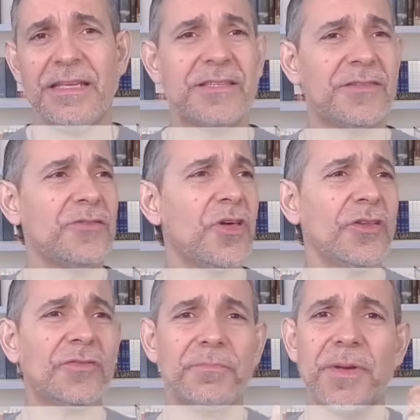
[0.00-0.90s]
It's
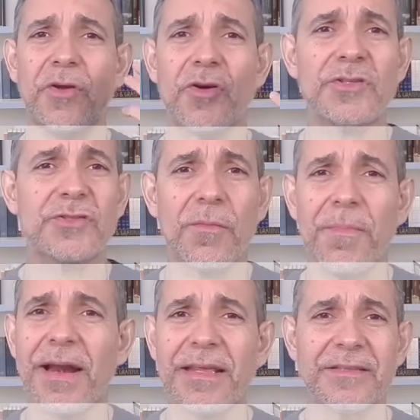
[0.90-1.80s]
not because
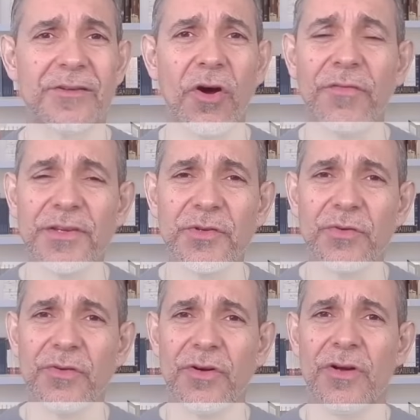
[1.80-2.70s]
somebody is loving
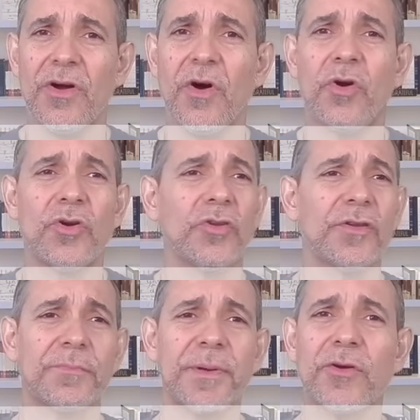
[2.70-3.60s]
you, or
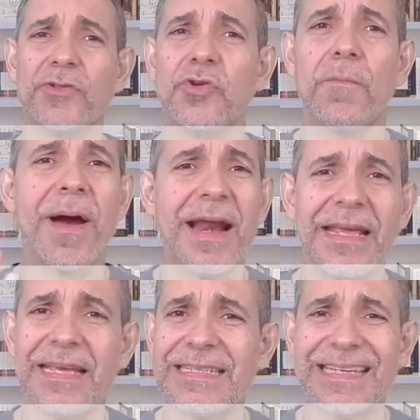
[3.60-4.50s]
not because
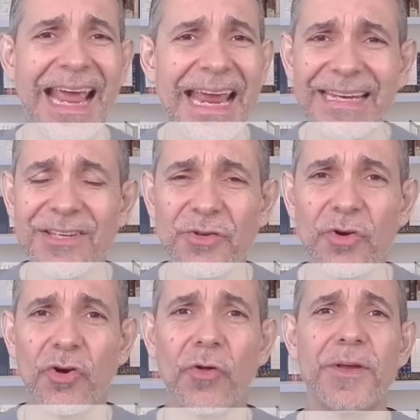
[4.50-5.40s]
somebody is hating
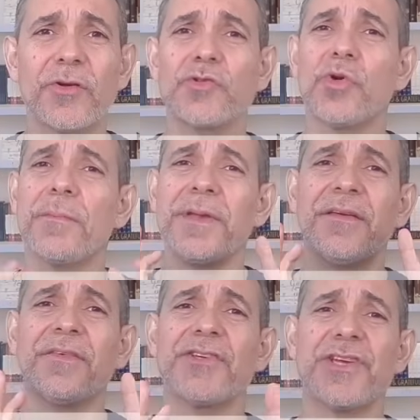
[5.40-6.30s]
you, or not because you are being